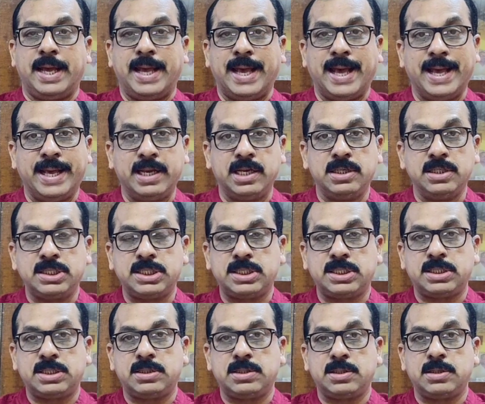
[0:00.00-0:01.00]

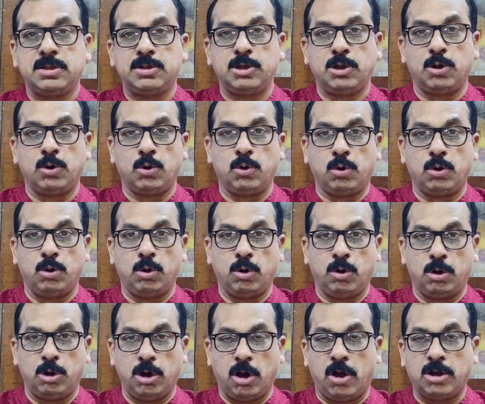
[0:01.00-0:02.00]
Hence, the
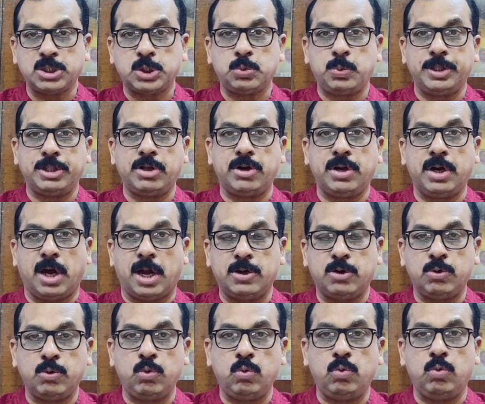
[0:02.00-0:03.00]
laws with
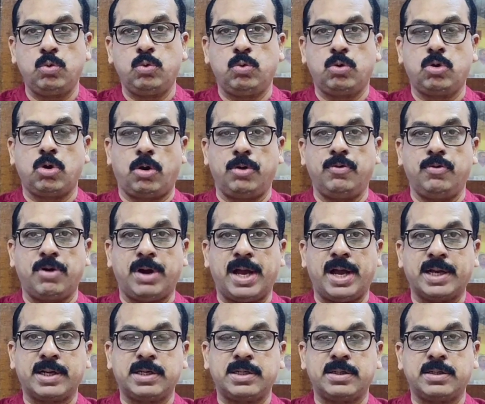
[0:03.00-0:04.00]
regard to
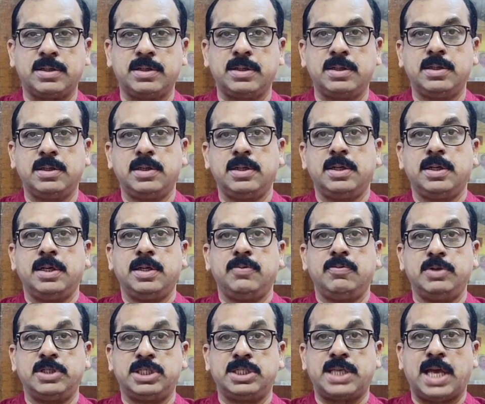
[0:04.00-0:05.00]
contract,
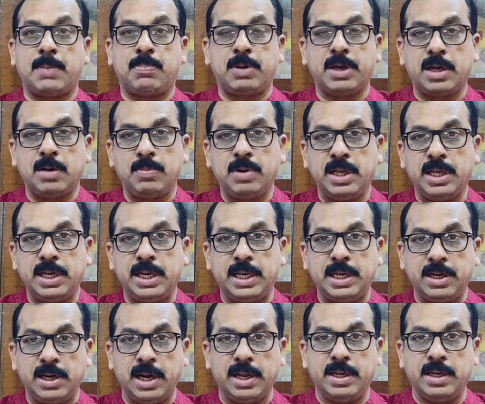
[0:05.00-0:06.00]
which is applicable in
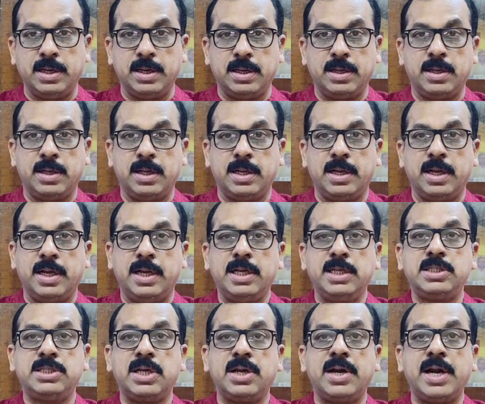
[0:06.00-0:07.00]
England,
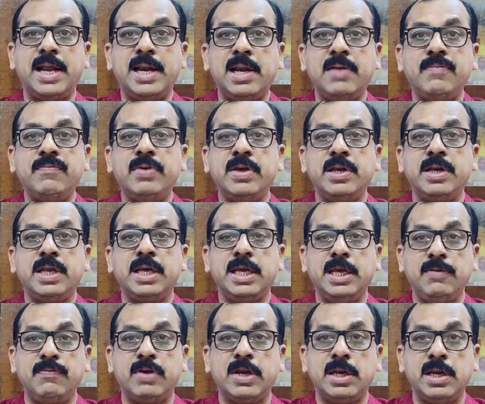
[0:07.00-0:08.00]
is relevant
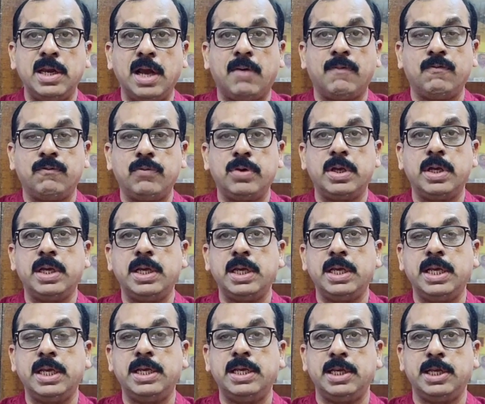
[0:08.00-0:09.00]
even now
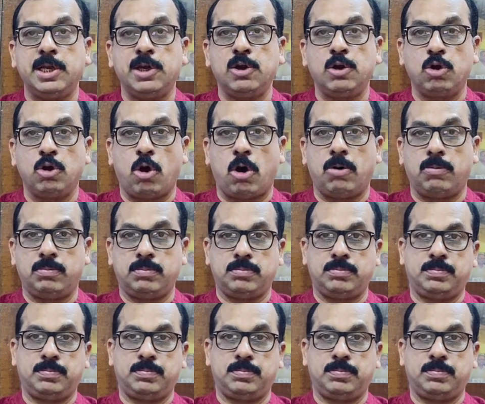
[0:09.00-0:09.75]
in Indian law.